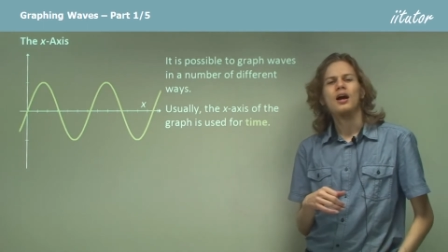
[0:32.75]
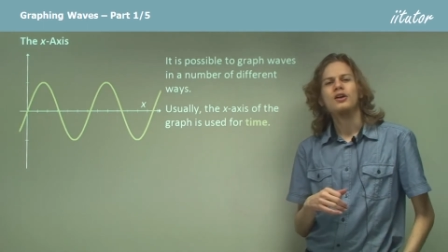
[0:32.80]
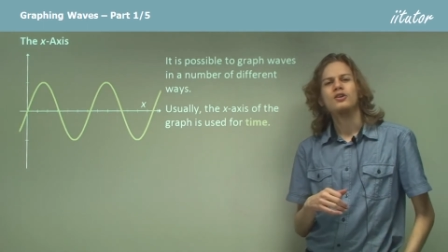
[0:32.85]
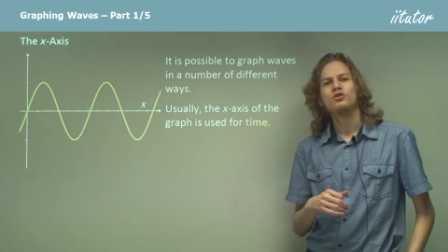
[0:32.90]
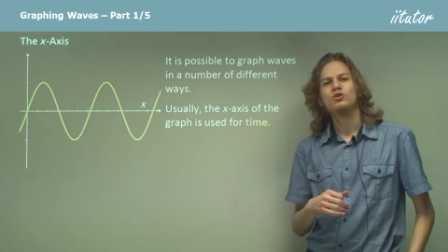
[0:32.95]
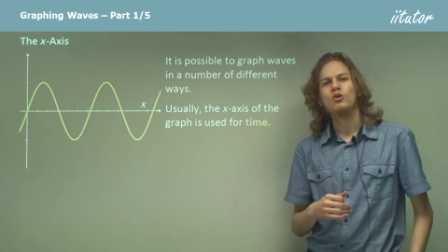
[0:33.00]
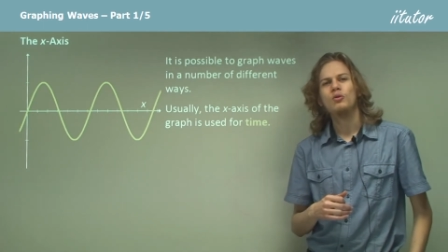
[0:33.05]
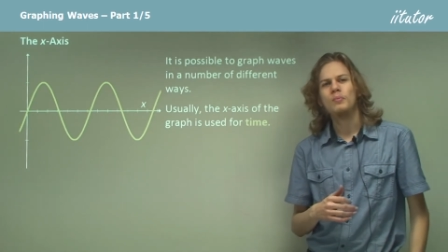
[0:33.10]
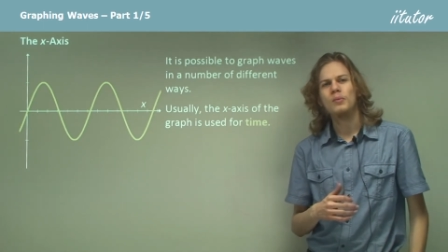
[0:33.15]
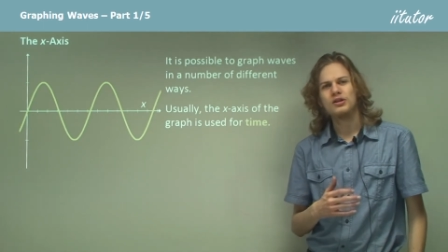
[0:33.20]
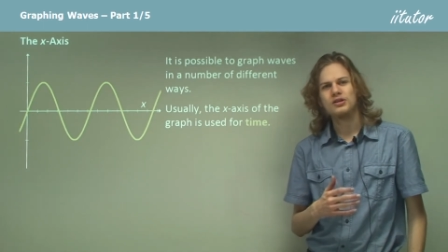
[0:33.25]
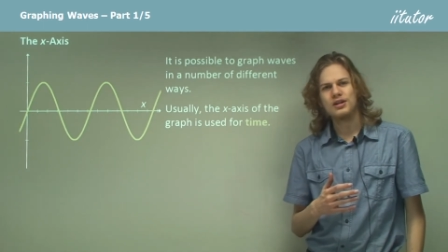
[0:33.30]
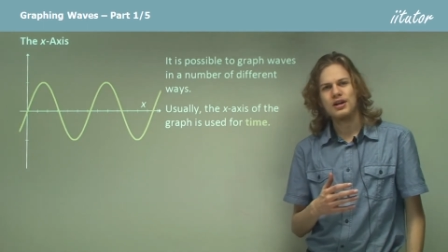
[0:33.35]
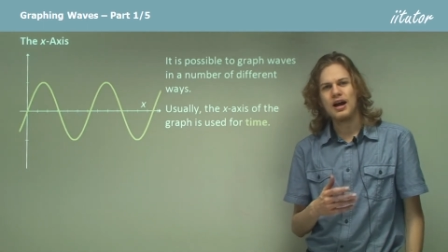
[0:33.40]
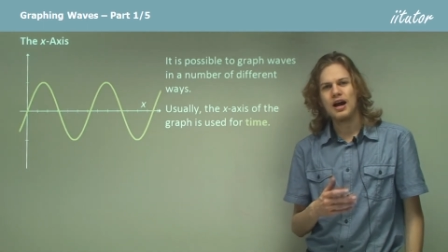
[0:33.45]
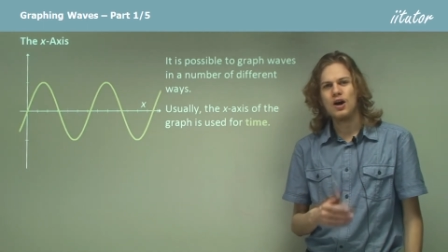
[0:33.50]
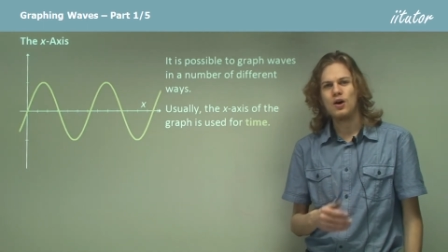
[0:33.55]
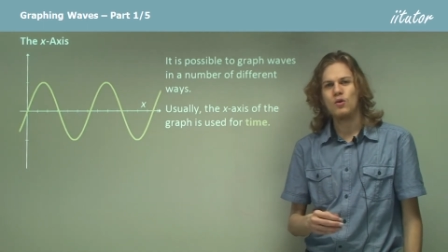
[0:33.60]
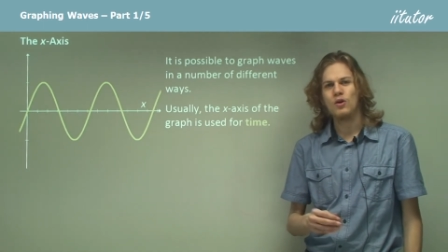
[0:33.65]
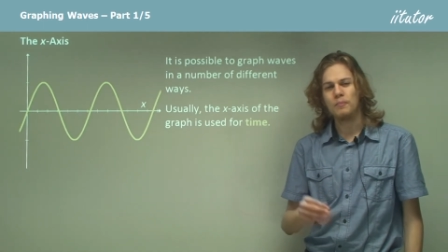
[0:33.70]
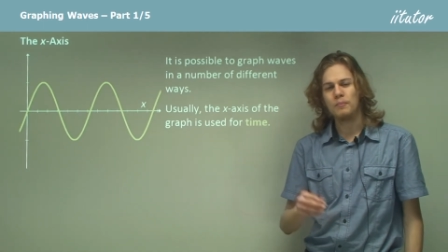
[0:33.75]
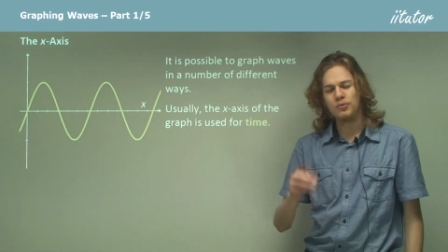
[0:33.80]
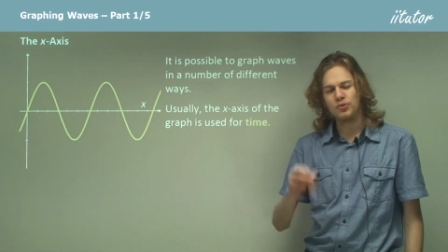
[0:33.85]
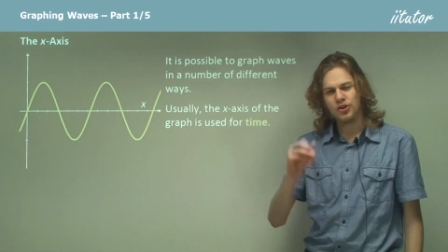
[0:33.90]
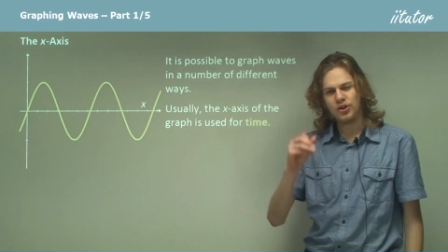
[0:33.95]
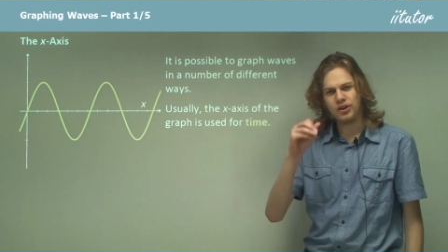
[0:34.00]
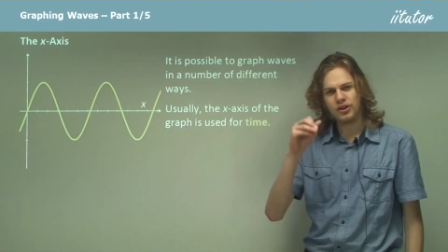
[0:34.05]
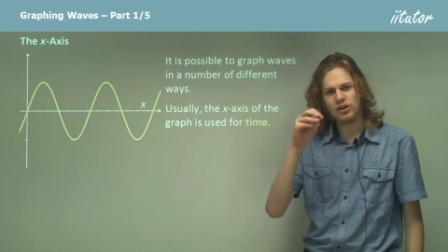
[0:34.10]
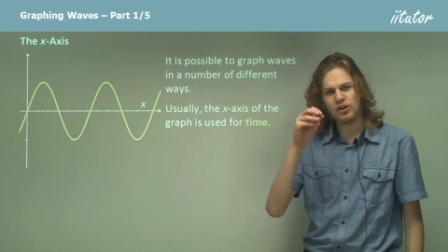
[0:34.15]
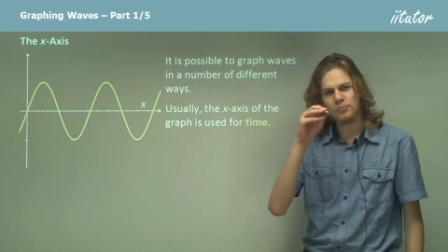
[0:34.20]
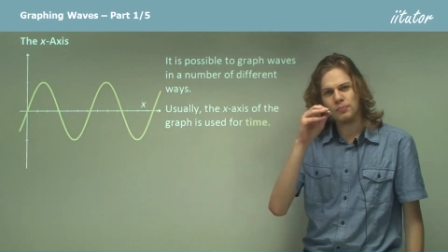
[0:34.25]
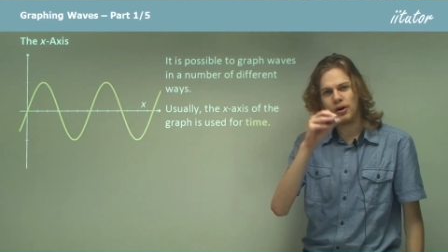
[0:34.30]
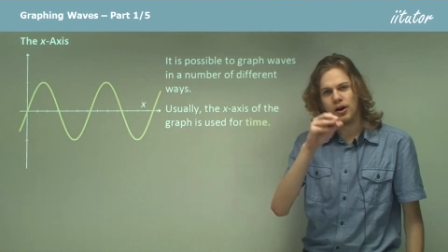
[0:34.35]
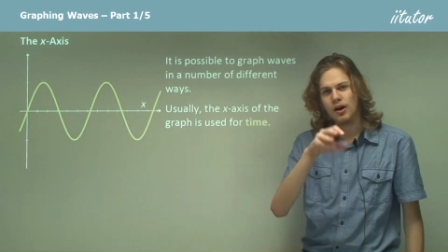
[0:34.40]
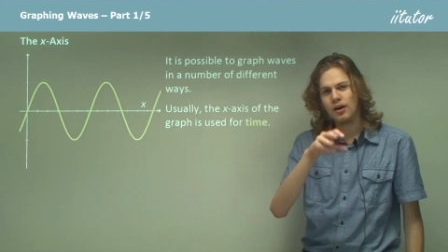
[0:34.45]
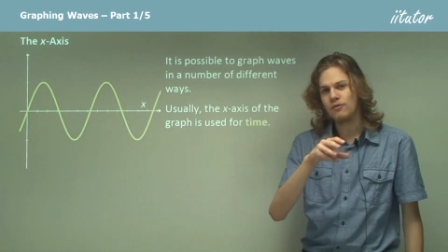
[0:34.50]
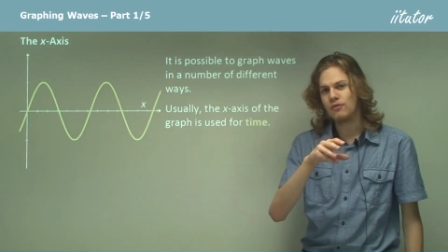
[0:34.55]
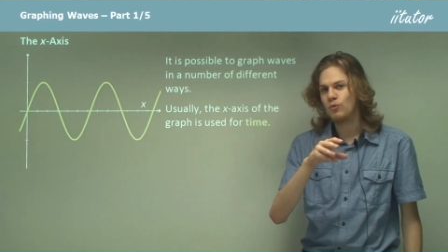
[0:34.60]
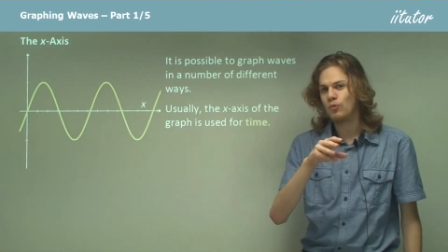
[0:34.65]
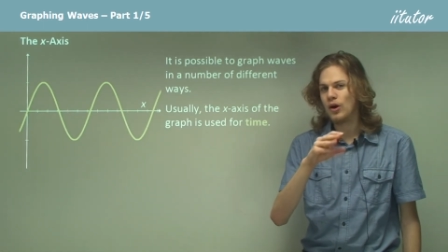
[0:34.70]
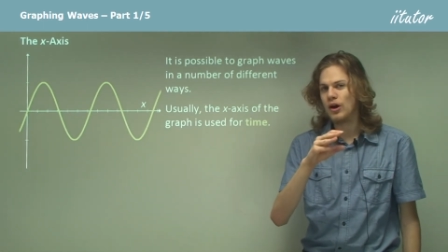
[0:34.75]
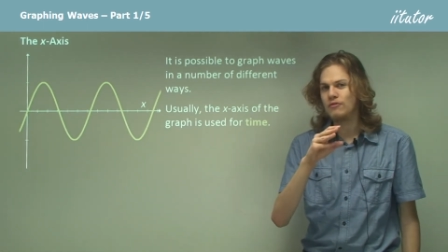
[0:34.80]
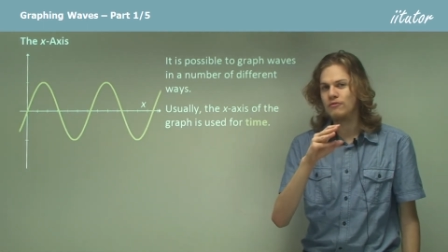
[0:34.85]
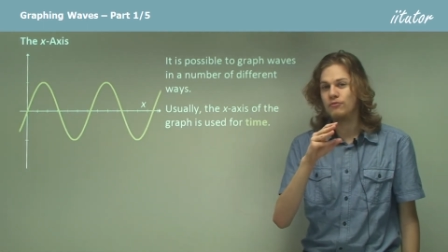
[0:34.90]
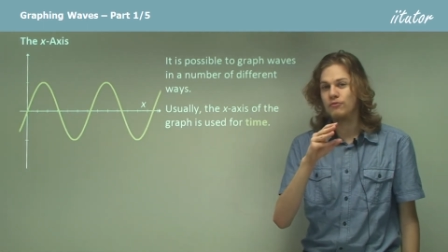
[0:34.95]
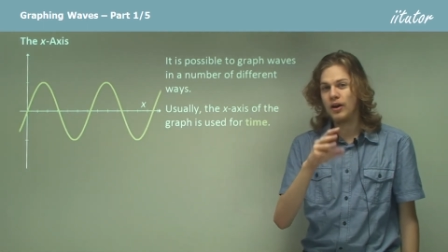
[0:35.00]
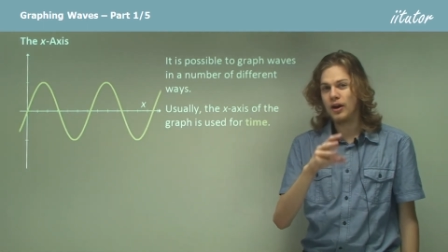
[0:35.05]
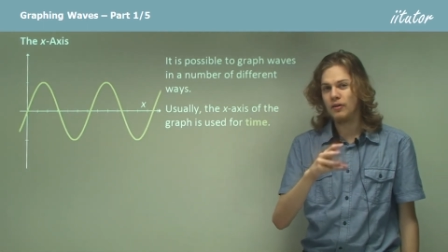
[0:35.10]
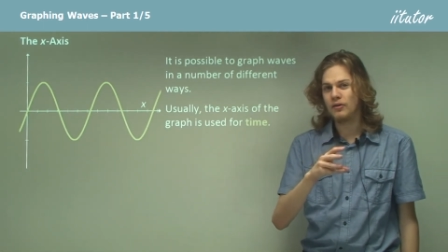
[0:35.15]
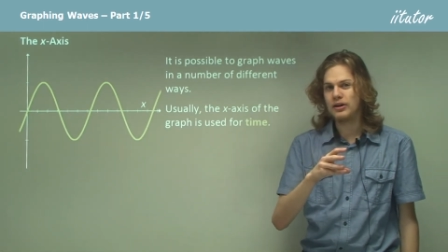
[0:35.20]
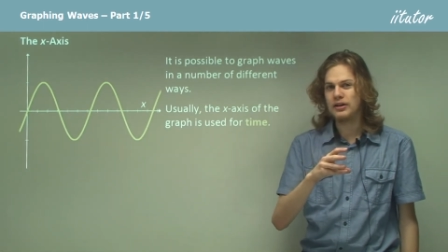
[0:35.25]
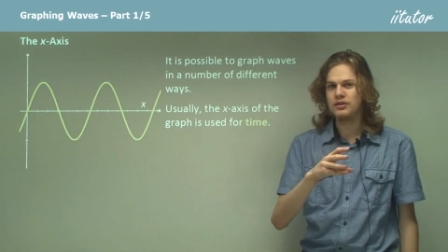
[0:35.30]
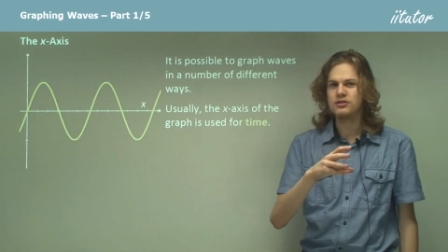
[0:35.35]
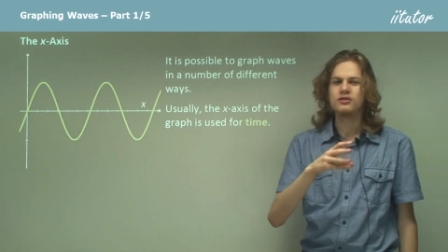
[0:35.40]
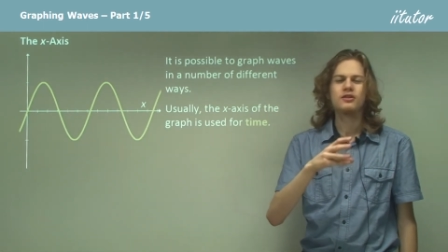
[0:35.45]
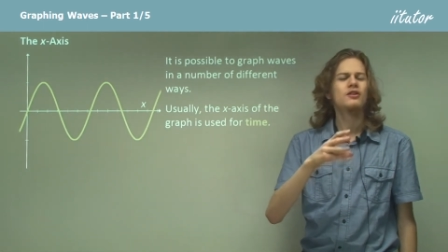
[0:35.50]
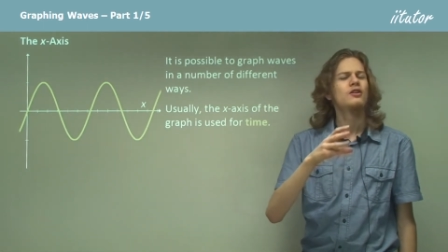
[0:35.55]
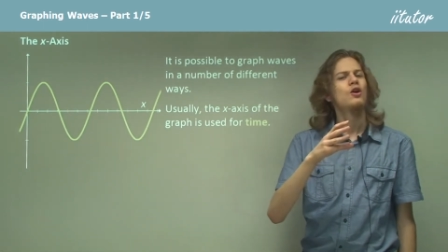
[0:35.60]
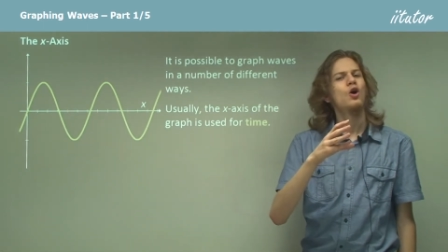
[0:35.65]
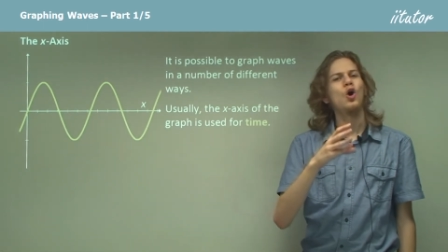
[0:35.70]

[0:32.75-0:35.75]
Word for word: So we measure how a particular part of the wave varies